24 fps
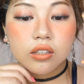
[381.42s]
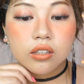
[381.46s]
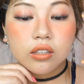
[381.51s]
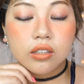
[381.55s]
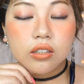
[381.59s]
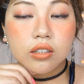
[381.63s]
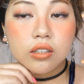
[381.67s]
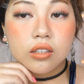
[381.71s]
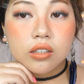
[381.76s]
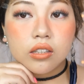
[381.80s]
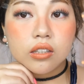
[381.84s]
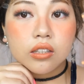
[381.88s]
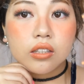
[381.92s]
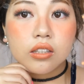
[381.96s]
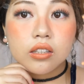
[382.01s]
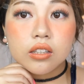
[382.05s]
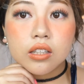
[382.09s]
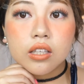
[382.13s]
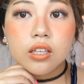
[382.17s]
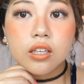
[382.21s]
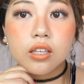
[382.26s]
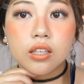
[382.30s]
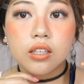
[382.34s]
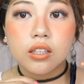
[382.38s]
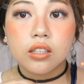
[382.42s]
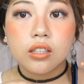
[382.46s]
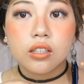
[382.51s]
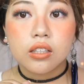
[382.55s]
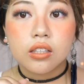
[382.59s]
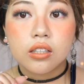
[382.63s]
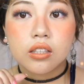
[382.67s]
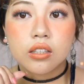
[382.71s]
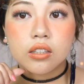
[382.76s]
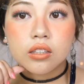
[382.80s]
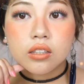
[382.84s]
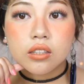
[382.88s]
Do you see that?
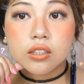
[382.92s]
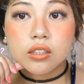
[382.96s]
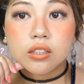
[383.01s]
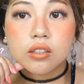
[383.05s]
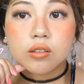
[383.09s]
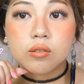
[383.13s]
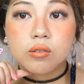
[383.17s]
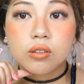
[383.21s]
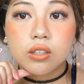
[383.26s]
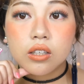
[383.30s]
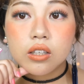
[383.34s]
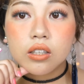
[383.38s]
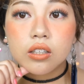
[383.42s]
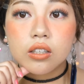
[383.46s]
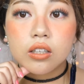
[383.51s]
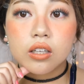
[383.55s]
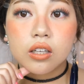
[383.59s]
Did it work?